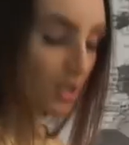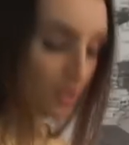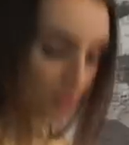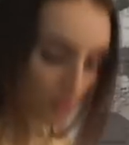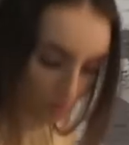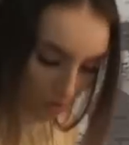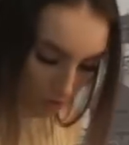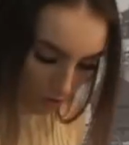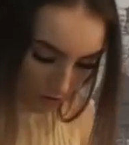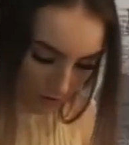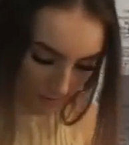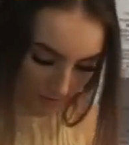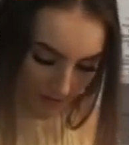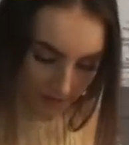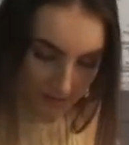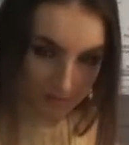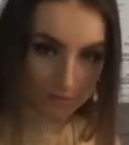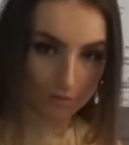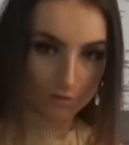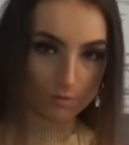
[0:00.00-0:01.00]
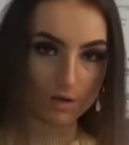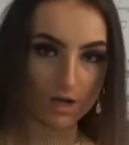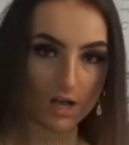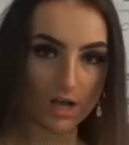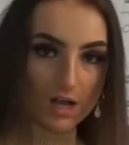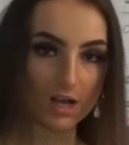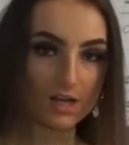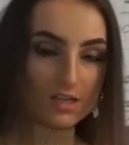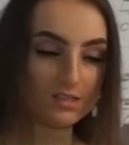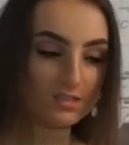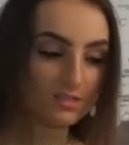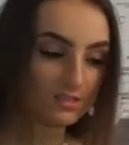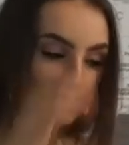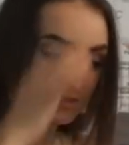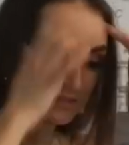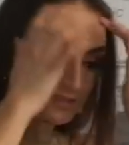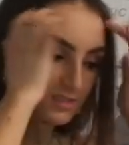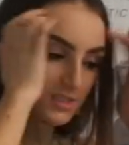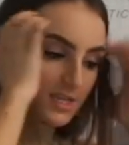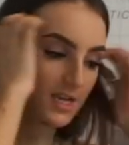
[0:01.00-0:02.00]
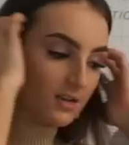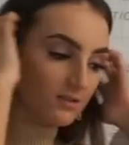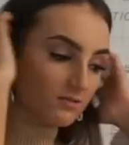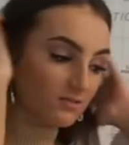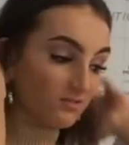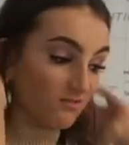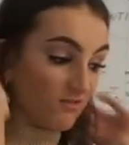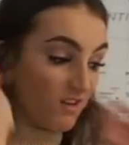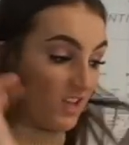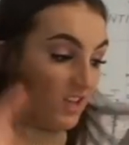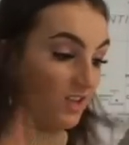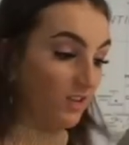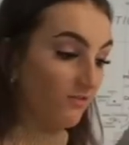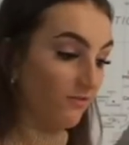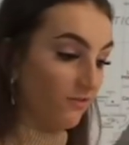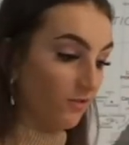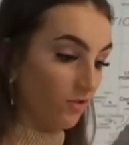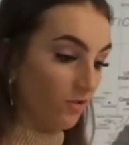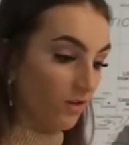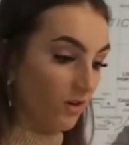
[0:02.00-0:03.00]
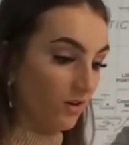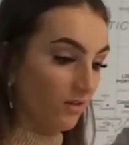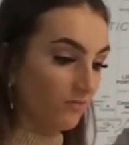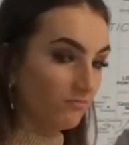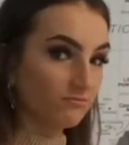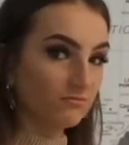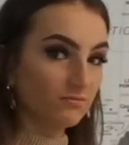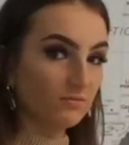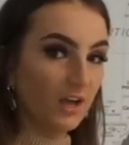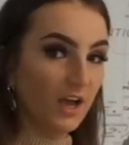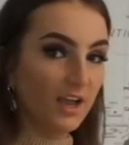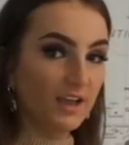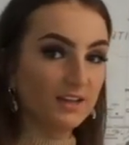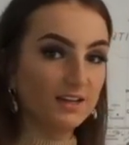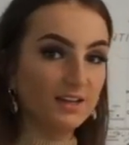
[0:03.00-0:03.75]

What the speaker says: It's not the best, not the worst. Tenner is quite good for, like,